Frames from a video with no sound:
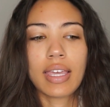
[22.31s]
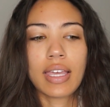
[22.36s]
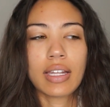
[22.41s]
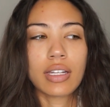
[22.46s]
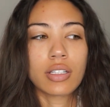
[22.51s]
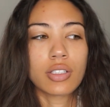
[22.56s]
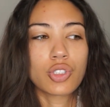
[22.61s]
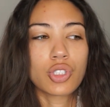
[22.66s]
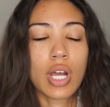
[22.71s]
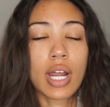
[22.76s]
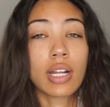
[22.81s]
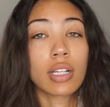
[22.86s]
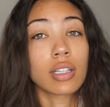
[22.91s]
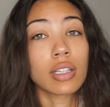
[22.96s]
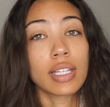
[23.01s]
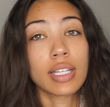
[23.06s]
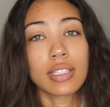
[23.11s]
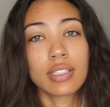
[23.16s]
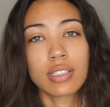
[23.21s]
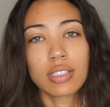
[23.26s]
can try to
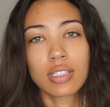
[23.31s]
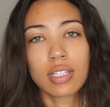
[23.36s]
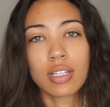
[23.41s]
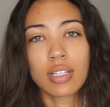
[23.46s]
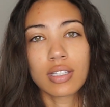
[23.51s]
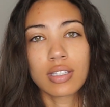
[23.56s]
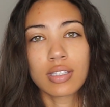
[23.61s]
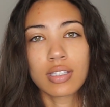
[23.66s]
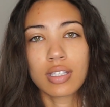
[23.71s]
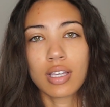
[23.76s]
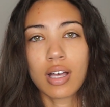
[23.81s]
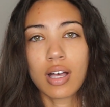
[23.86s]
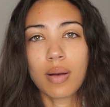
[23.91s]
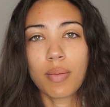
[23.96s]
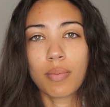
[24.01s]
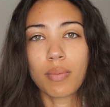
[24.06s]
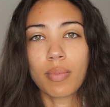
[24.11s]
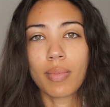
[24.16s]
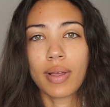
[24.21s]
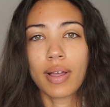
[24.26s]
list
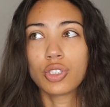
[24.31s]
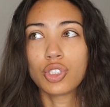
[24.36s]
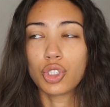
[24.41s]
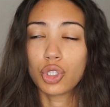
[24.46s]
some